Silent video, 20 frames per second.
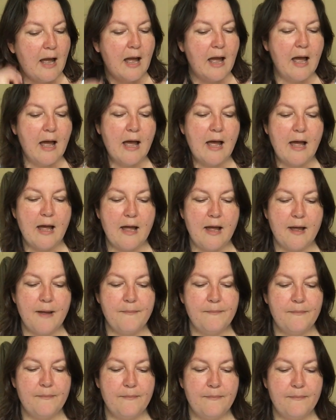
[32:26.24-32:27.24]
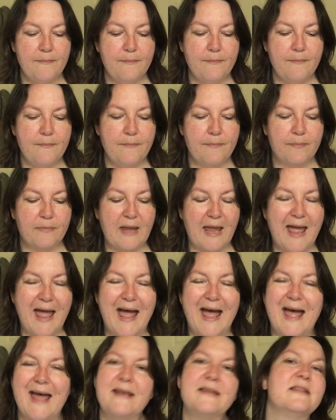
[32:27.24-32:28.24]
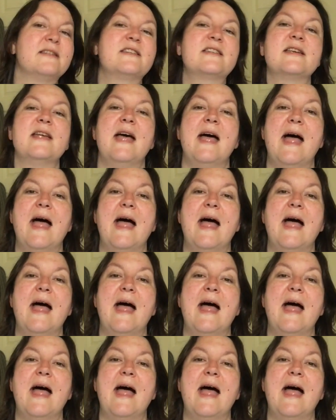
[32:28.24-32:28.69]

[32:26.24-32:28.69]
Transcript: And